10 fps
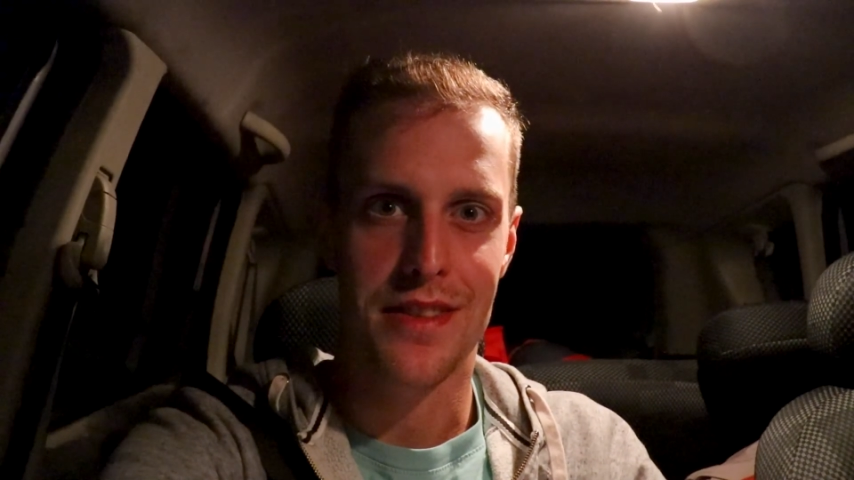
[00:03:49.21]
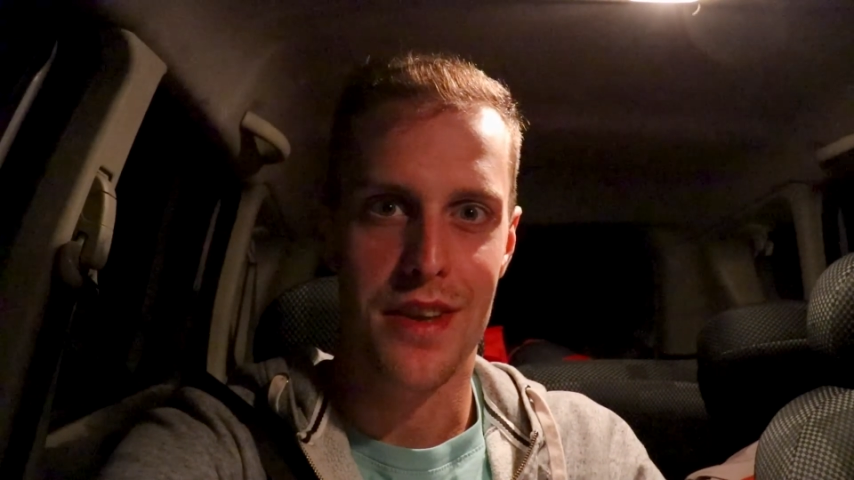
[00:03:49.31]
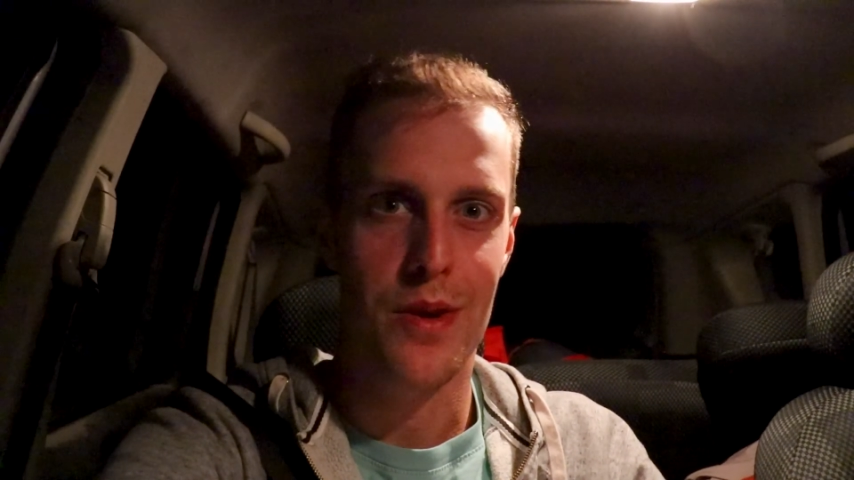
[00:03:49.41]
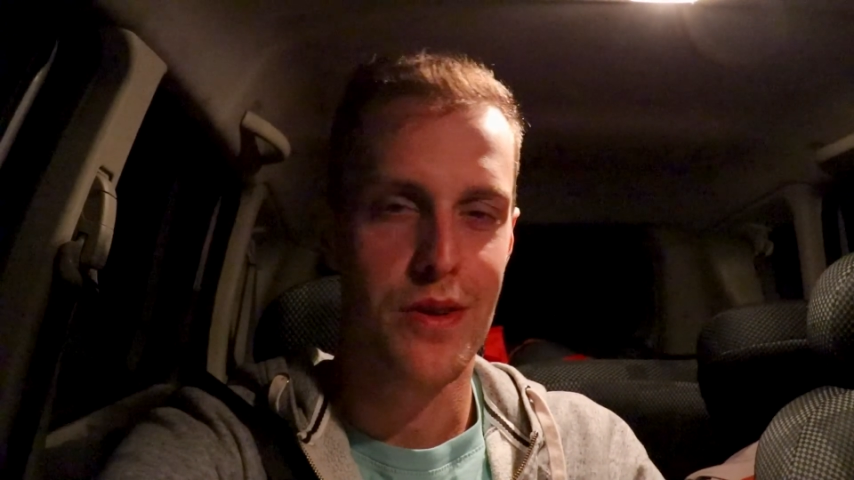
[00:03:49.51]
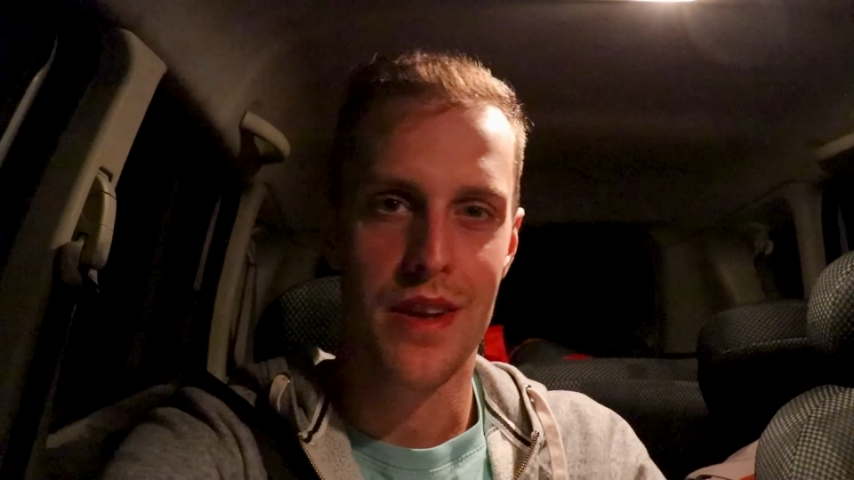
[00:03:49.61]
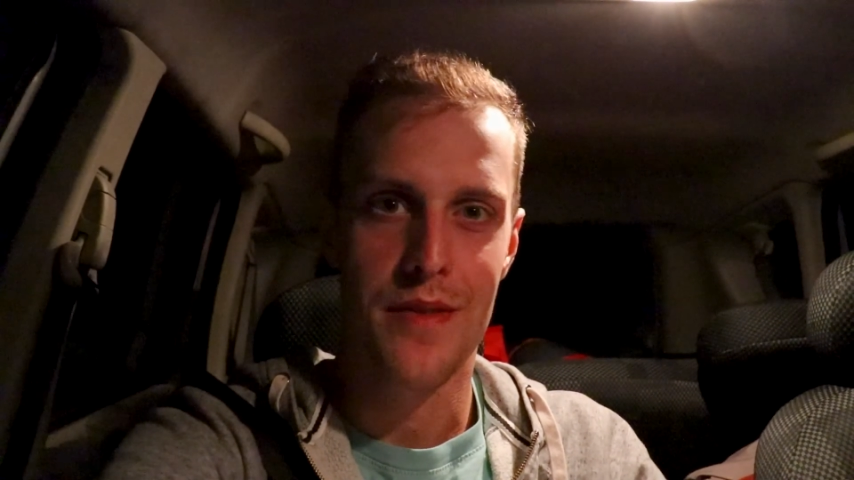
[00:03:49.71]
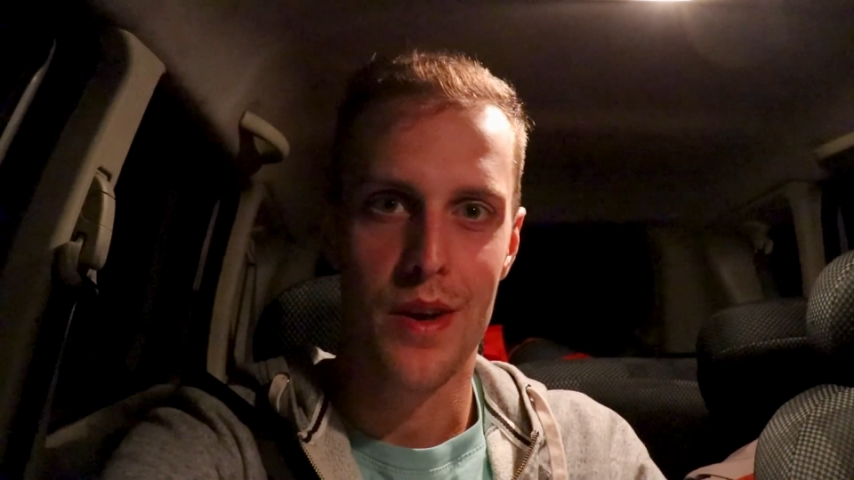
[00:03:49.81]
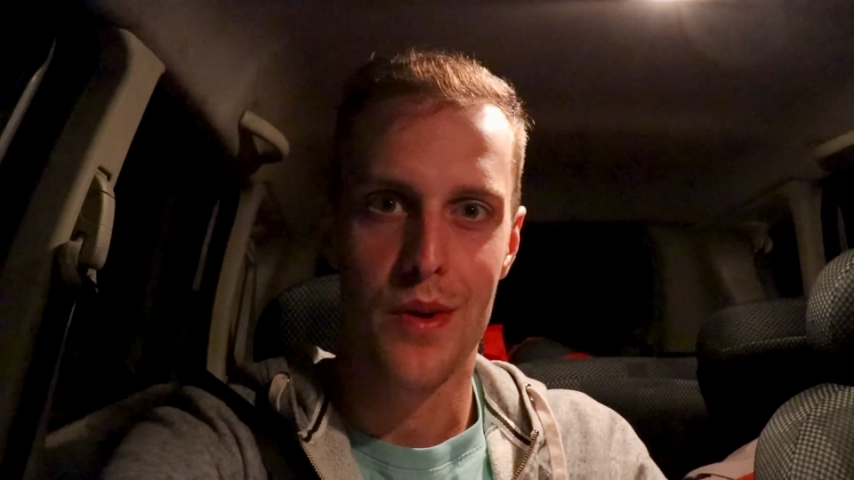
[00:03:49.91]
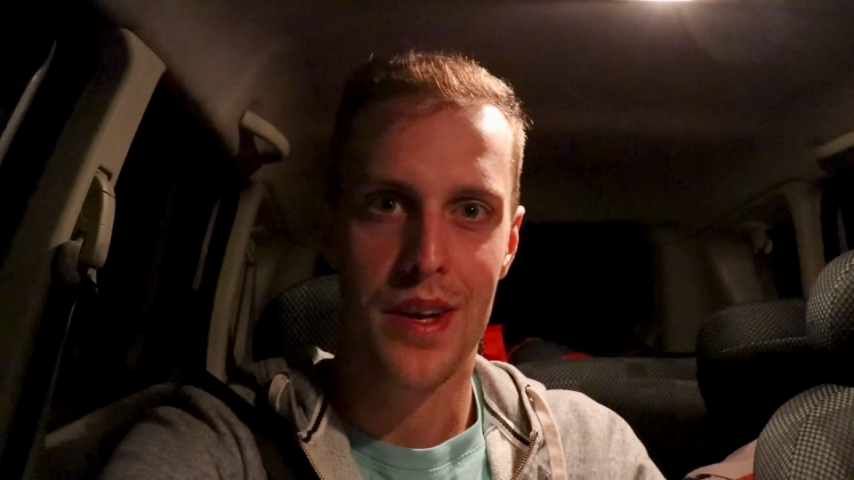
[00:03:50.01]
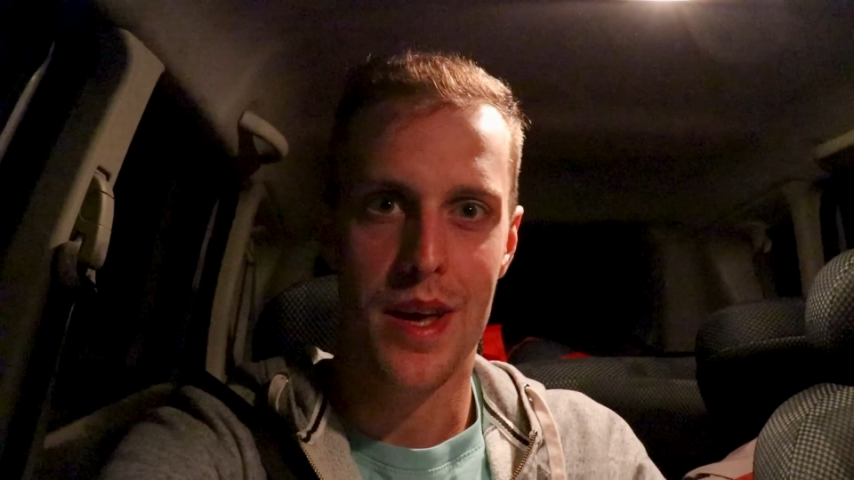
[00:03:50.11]
so I couldn't
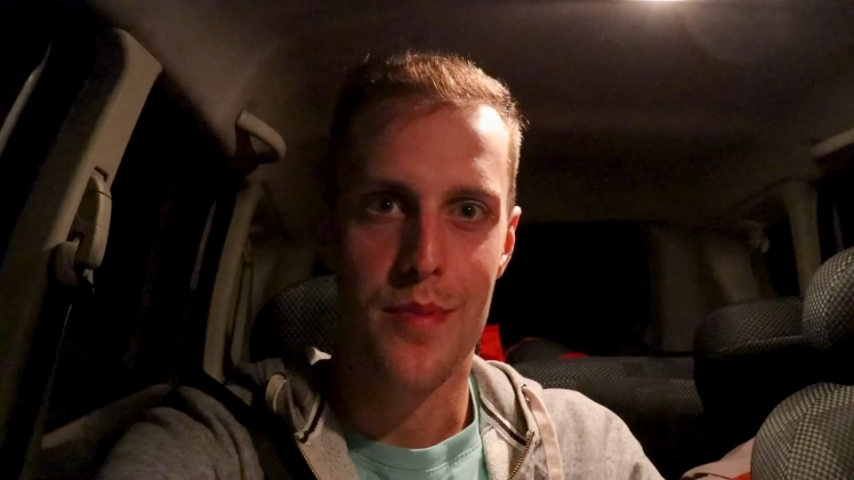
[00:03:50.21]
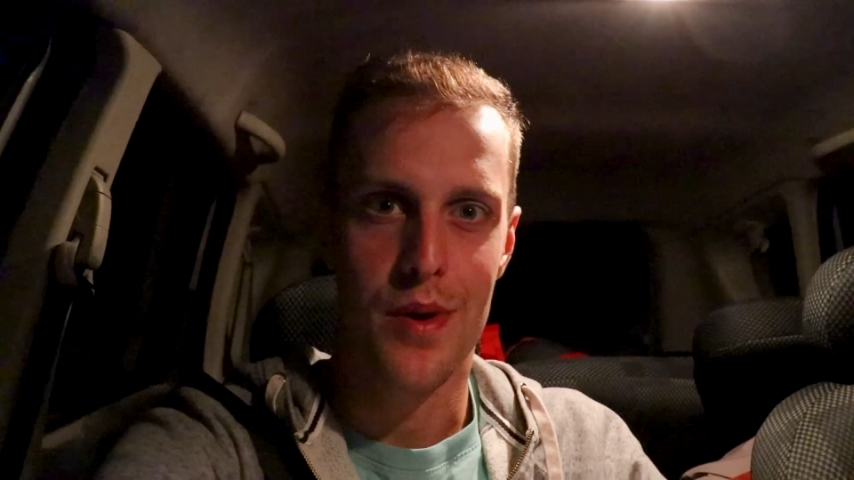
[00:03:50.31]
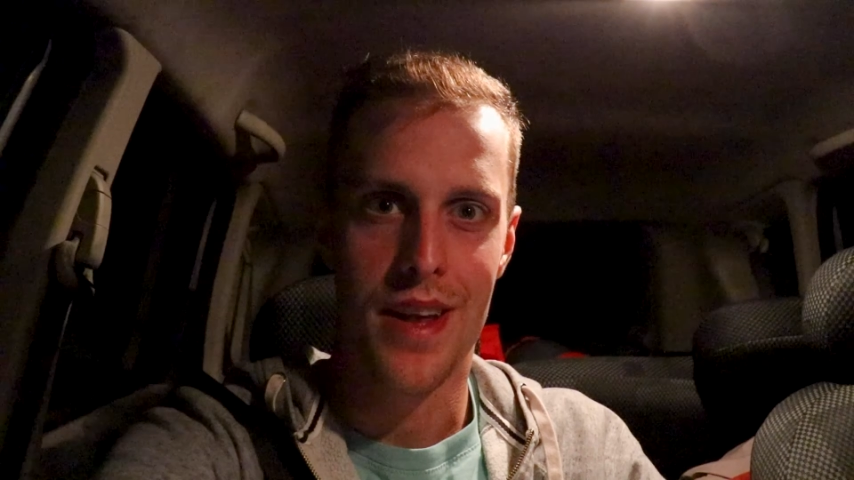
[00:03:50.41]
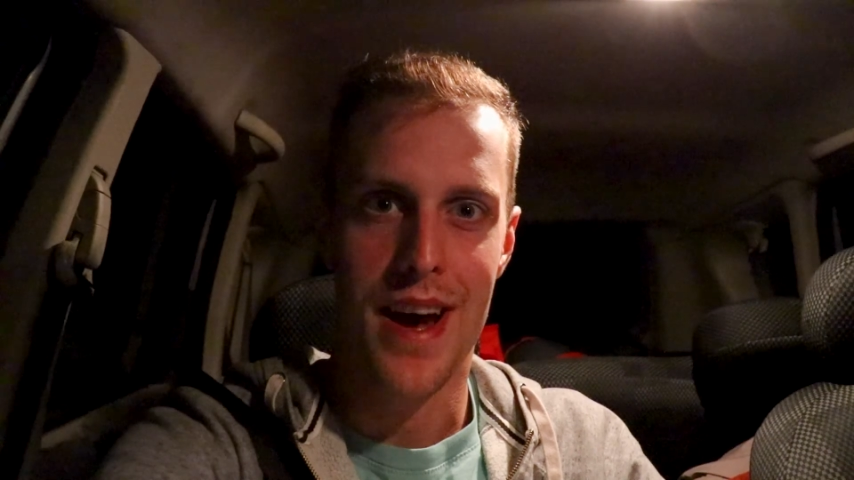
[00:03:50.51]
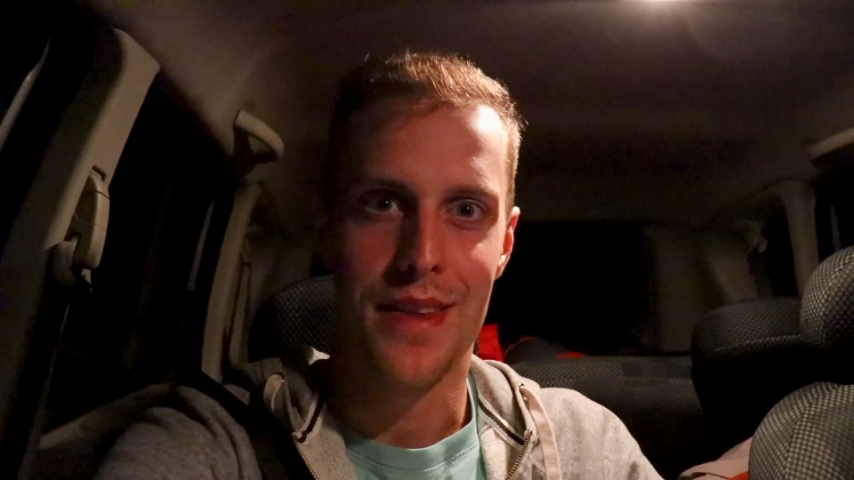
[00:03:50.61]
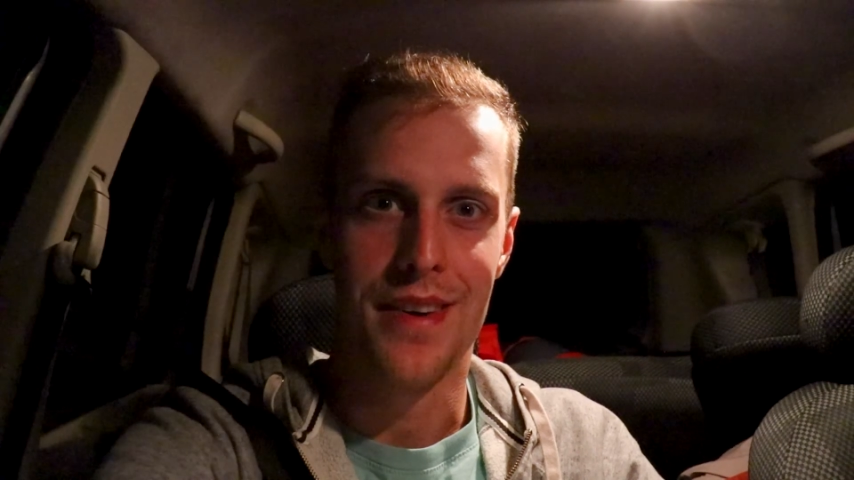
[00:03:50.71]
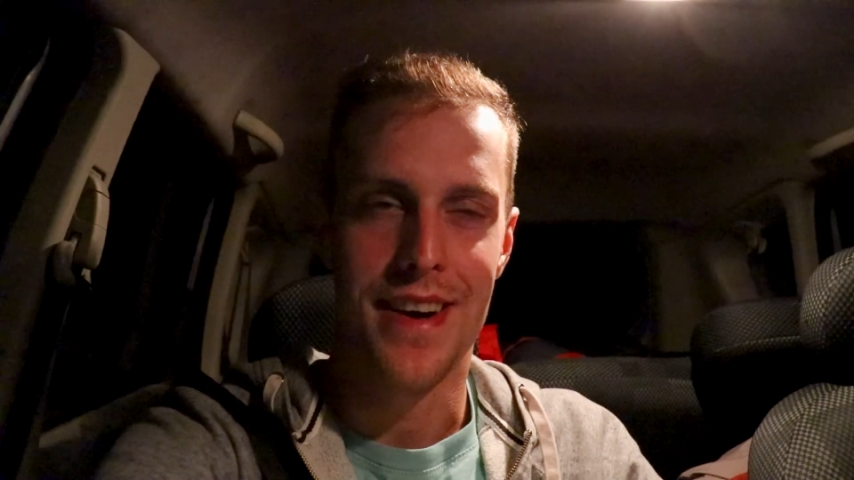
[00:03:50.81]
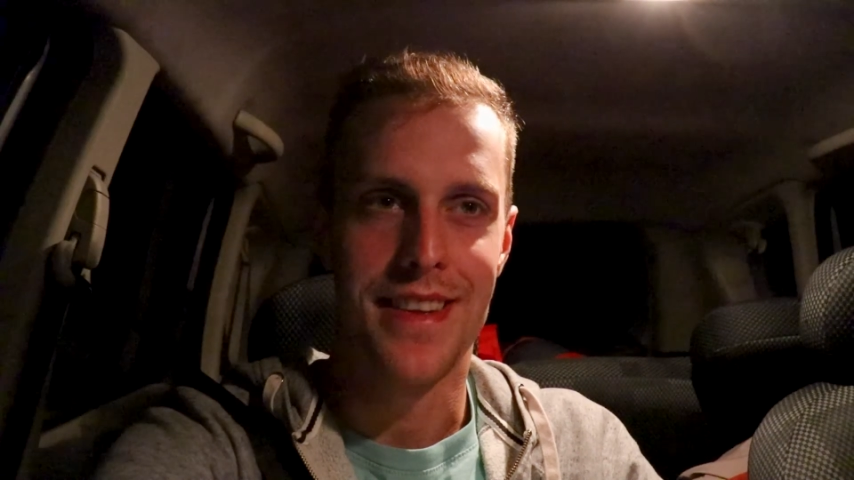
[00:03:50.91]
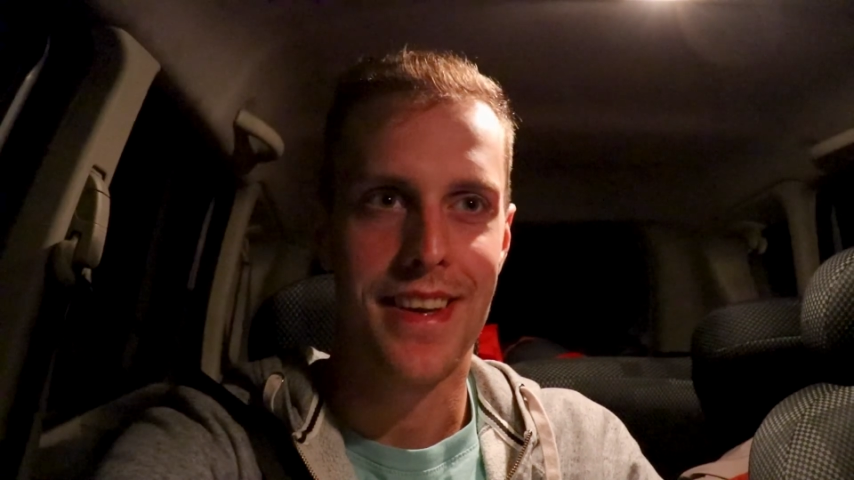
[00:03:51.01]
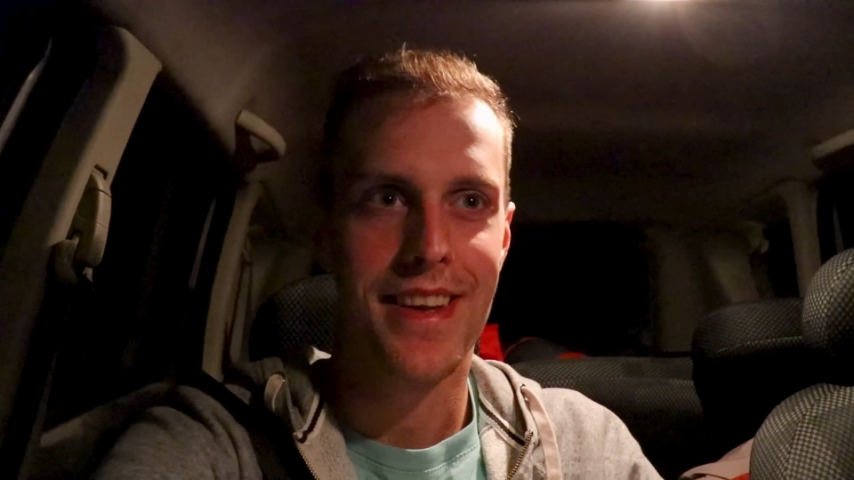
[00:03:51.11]
even look it up online or
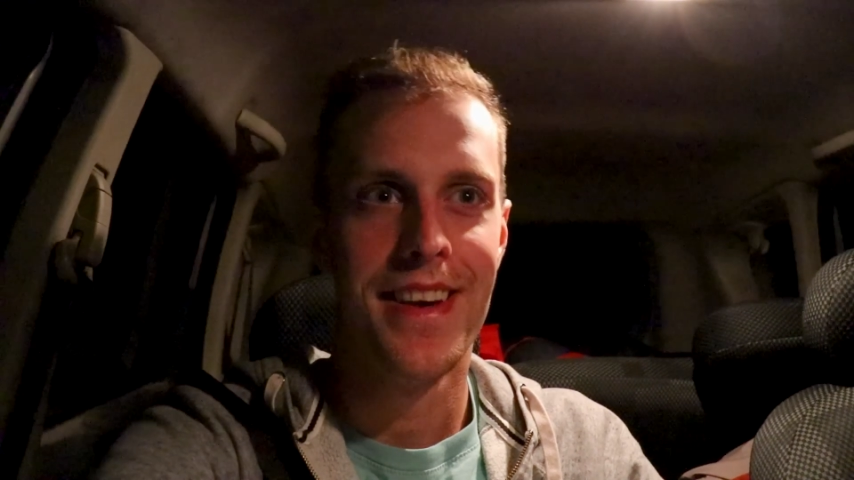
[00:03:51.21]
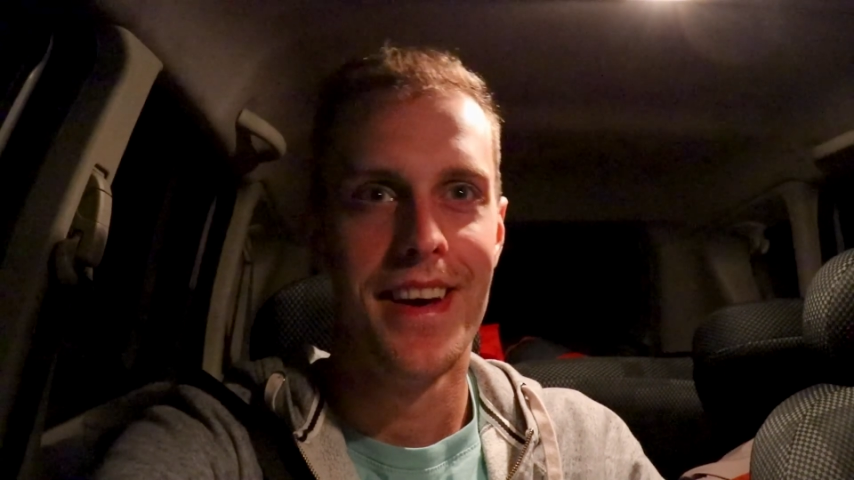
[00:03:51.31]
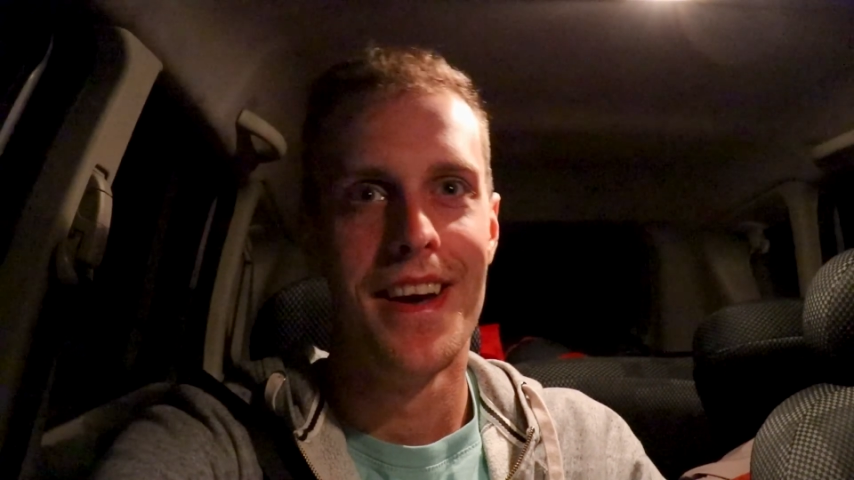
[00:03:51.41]
anything.